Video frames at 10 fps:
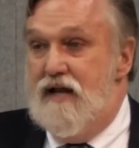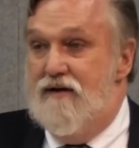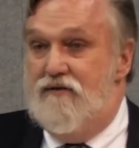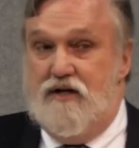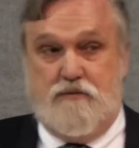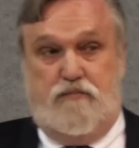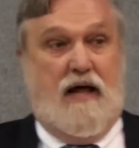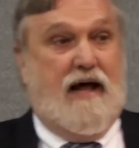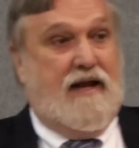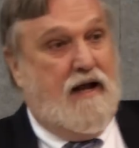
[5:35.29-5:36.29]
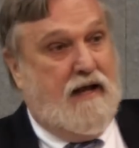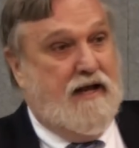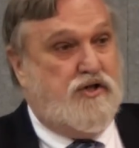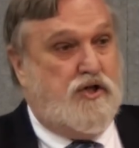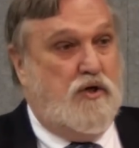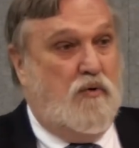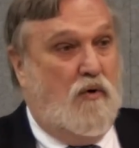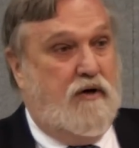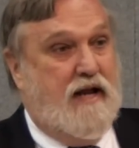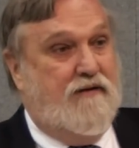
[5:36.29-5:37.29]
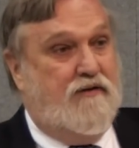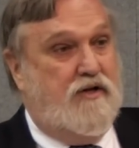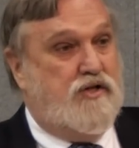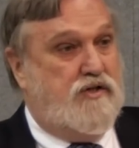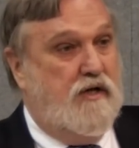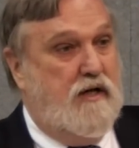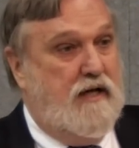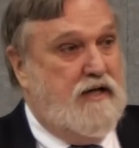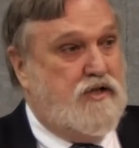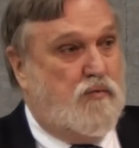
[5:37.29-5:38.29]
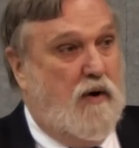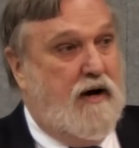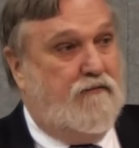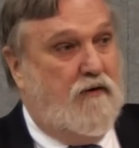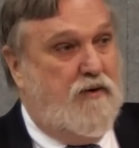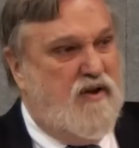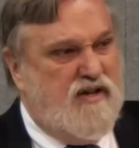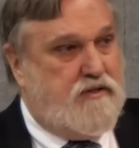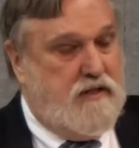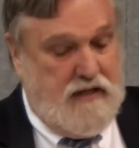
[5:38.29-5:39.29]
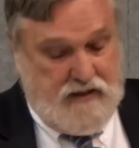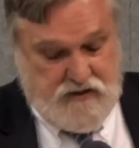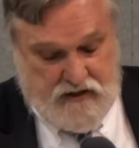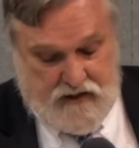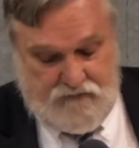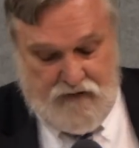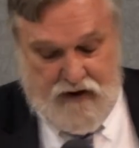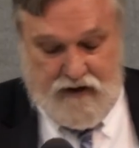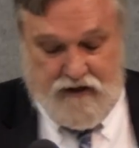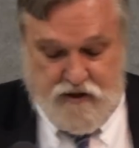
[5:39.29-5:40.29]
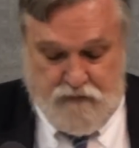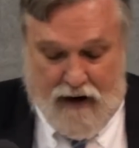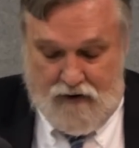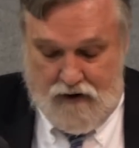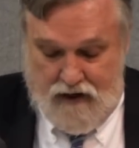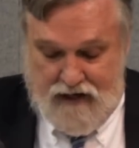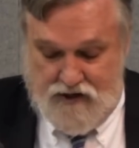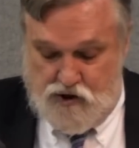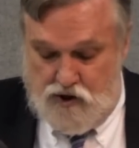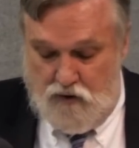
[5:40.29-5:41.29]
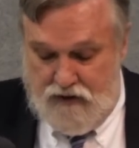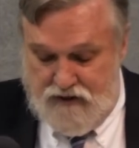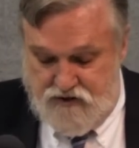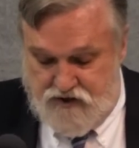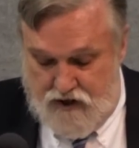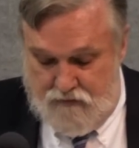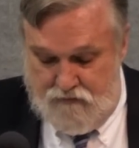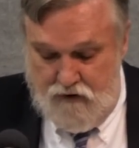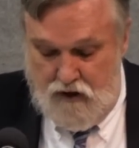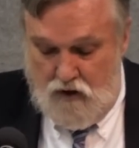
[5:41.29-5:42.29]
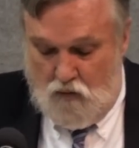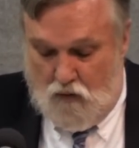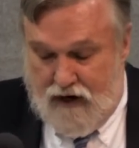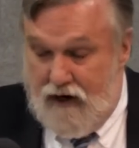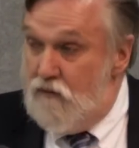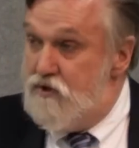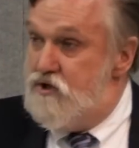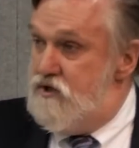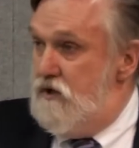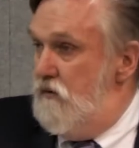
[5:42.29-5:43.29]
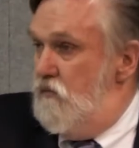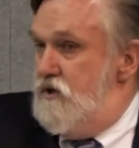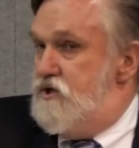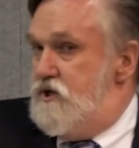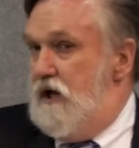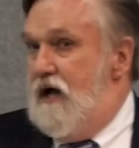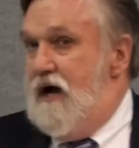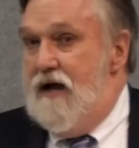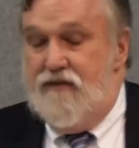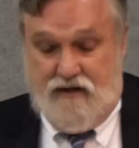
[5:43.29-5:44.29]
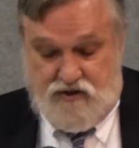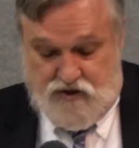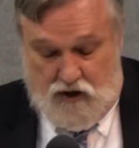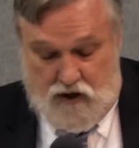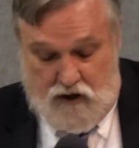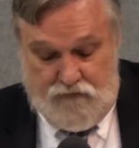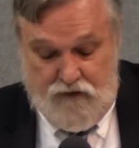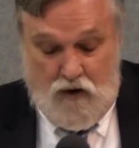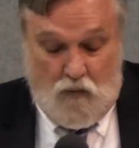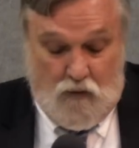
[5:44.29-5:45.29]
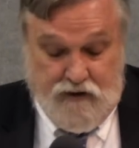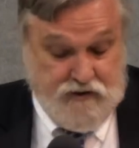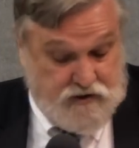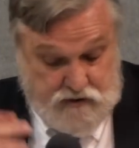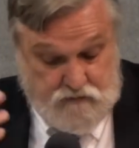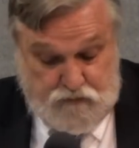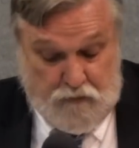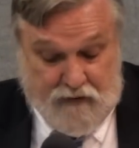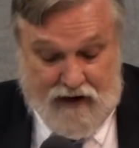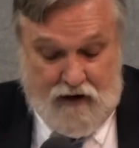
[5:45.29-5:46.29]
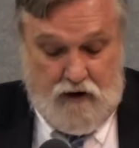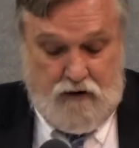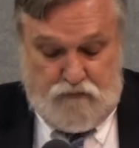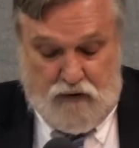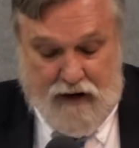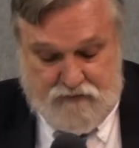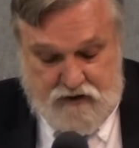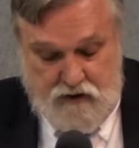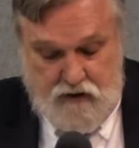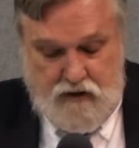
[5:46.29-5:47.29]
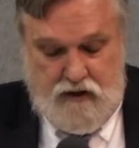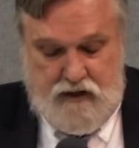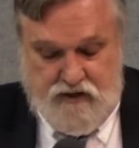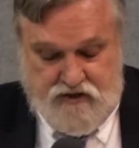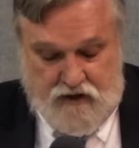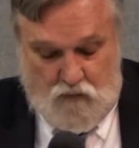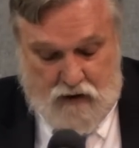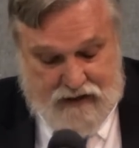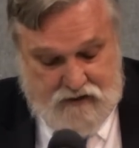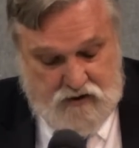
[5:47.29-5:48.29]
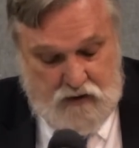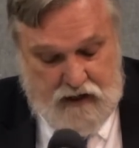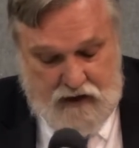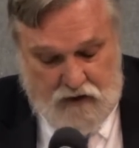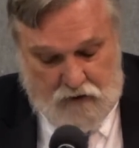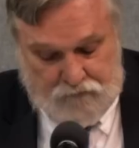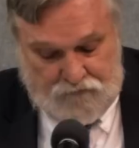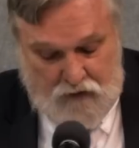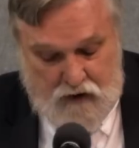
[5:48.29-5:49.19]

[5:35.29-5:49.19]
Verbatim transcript: David is plotting against you, or David is is running from you. He's he's uh, conspiring against you in some way, which is which is a lie that Saul was prepared, prepped in some way to hear.